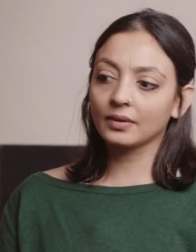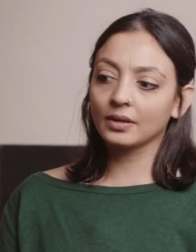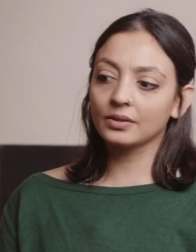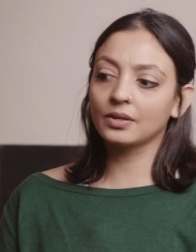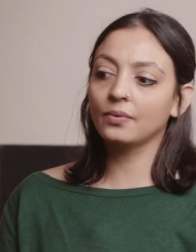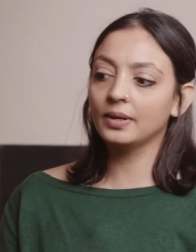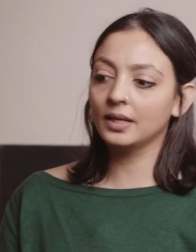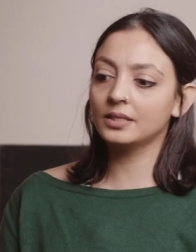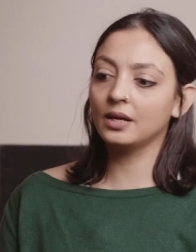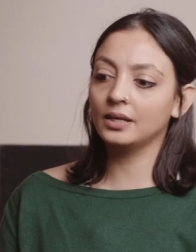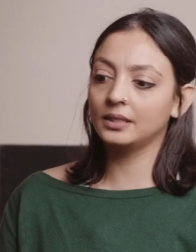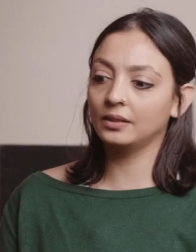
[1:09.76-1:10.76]
So when I
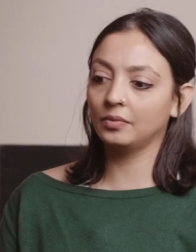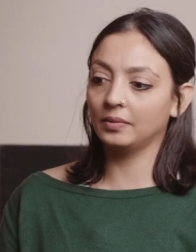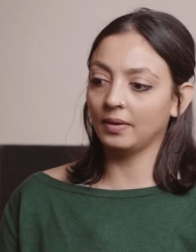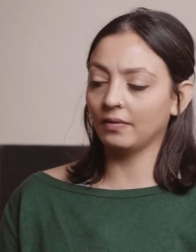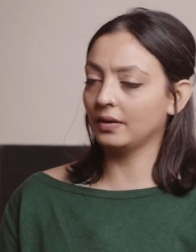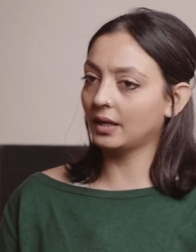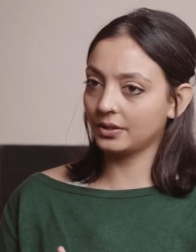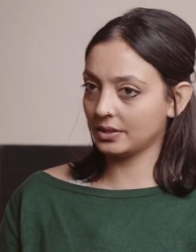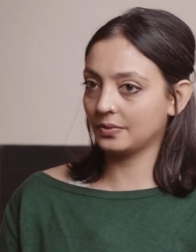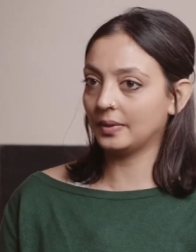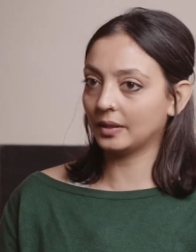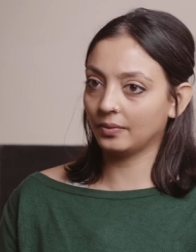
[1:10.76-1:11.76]
started with Mavin, I
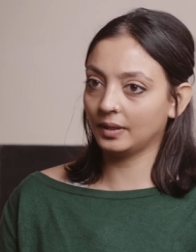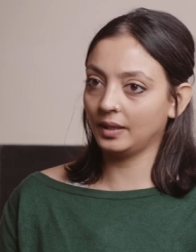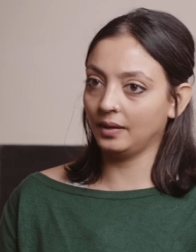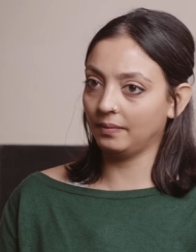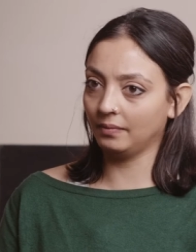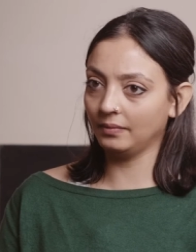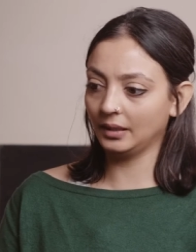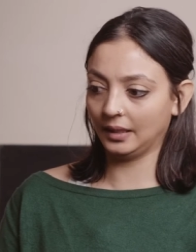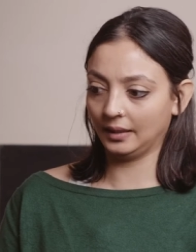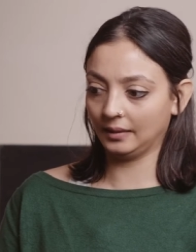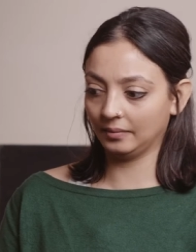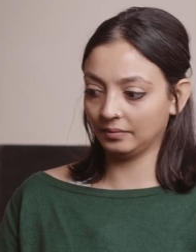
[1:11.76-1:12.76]
just worked with him,
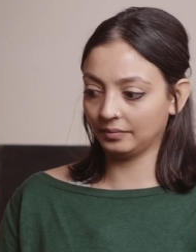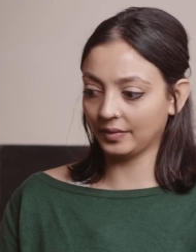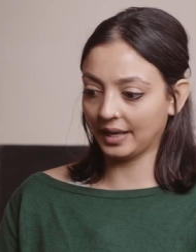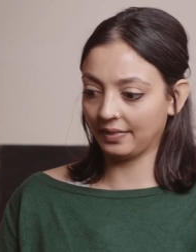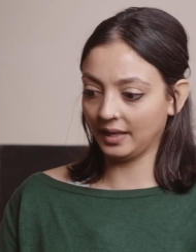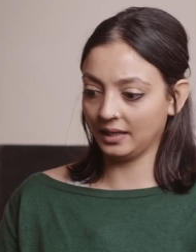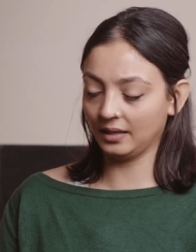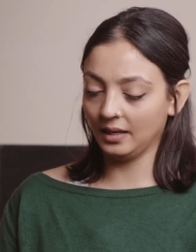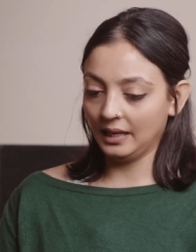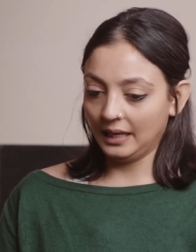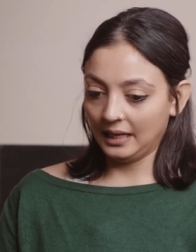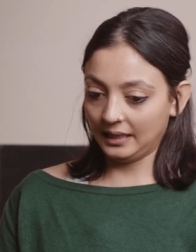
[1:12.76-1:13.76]
um, and then
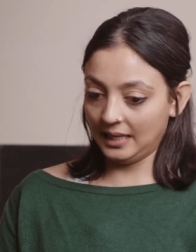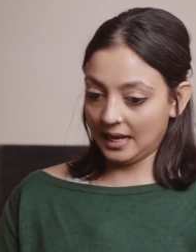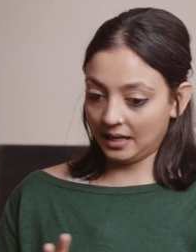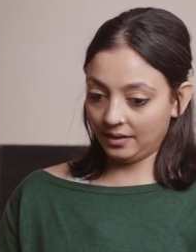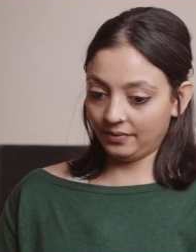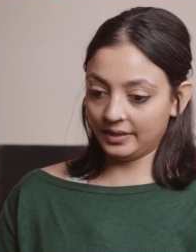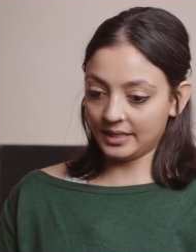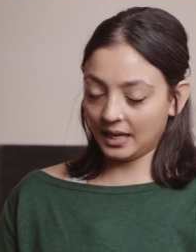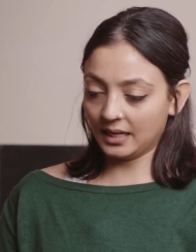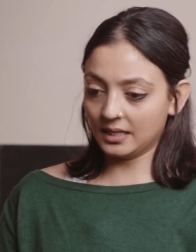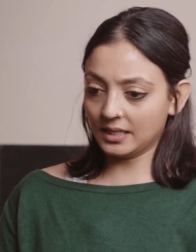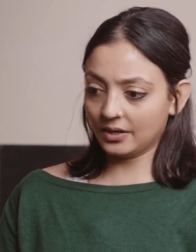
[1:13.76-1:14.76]
at the end of the
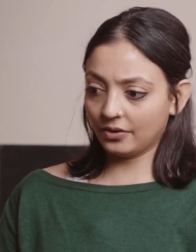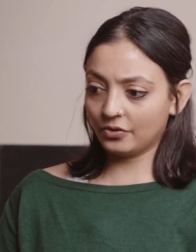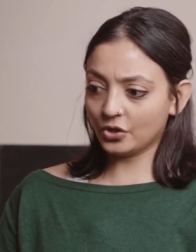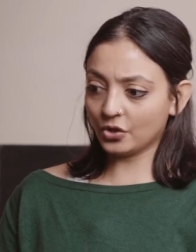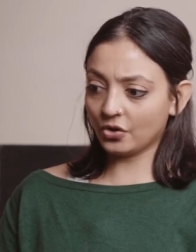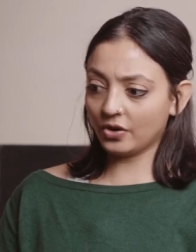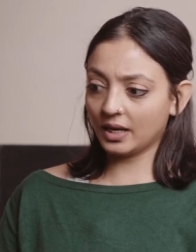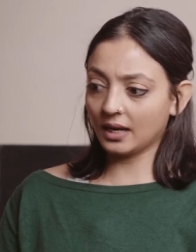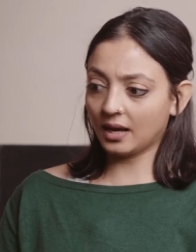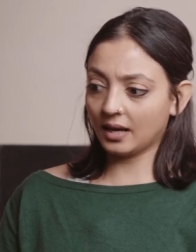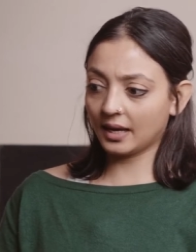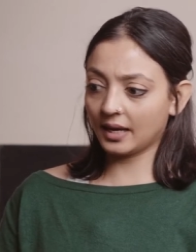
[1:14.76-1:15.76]
second year of touring,
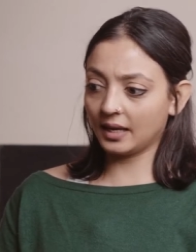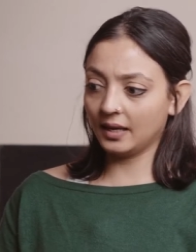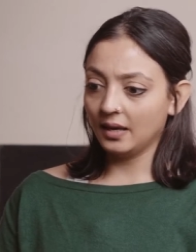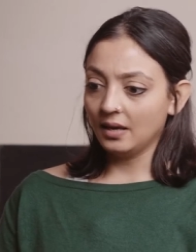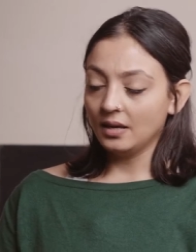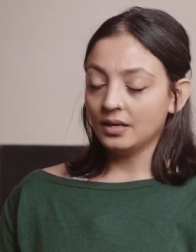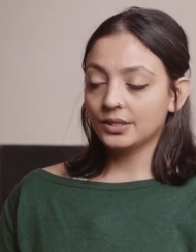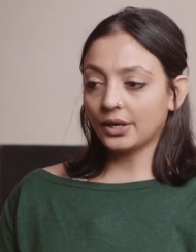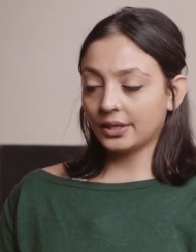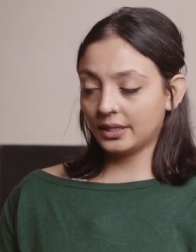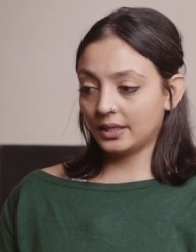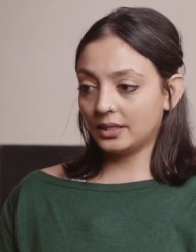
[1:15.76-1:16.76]
I
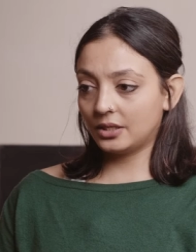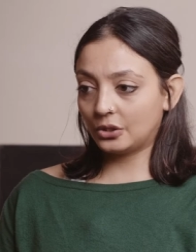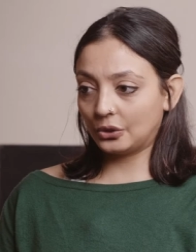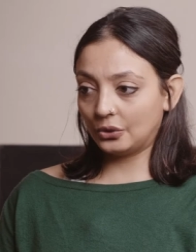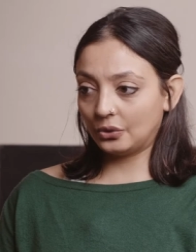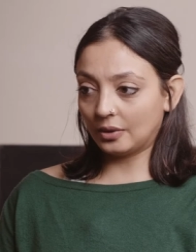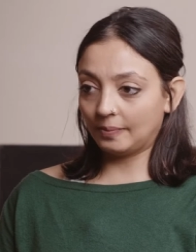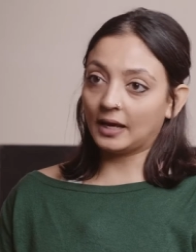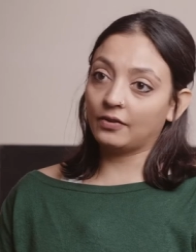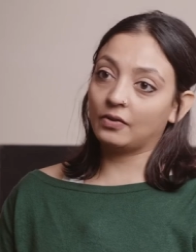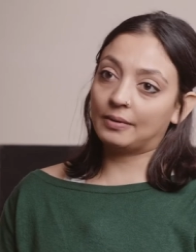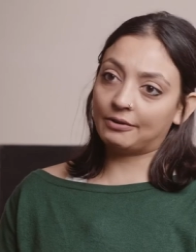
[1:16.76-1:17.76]
started to
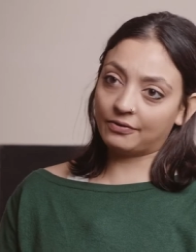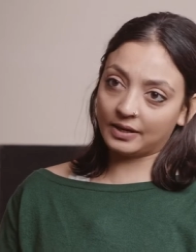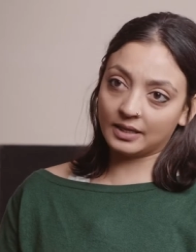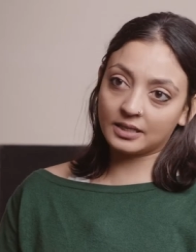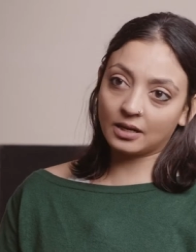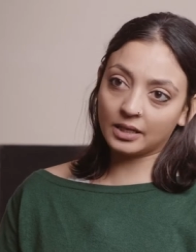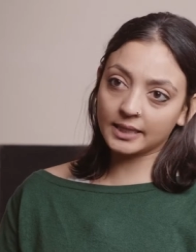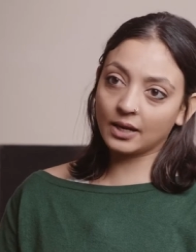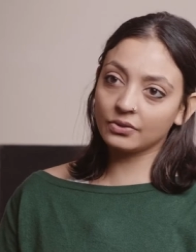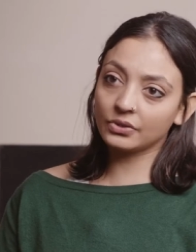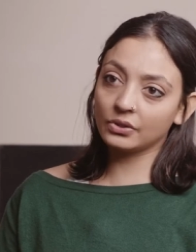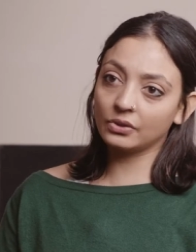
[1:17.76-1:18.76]
apply for my first Arts
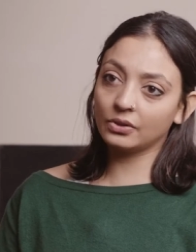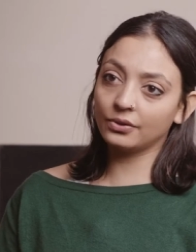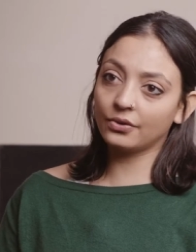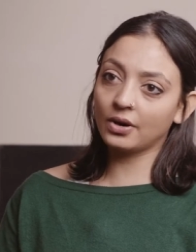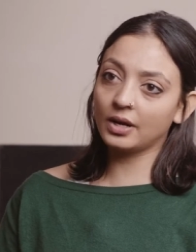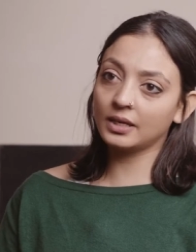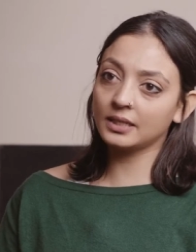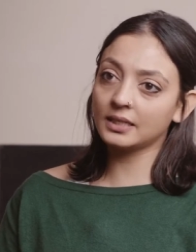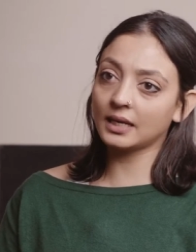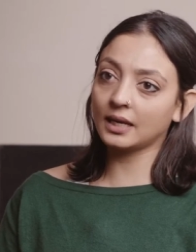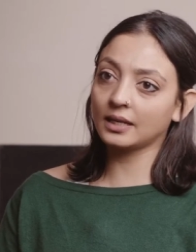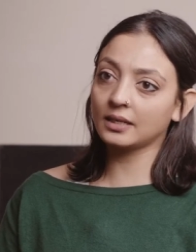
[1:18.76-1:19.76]
Council
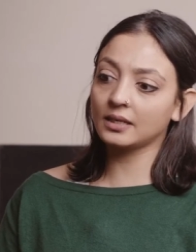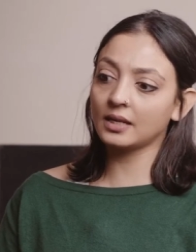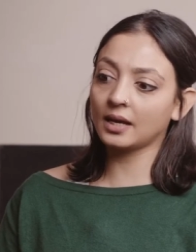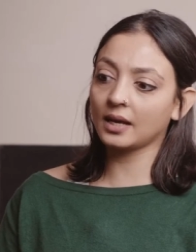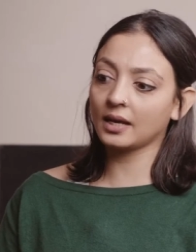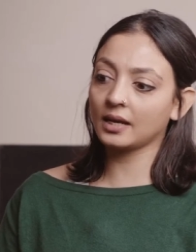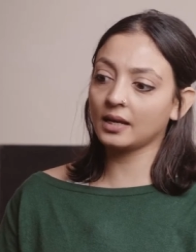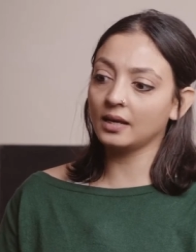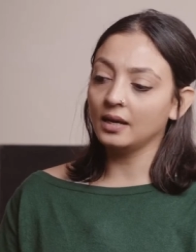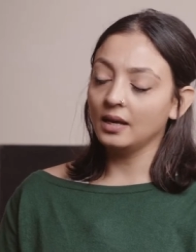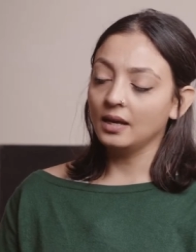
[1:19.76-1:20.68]
grant, and I,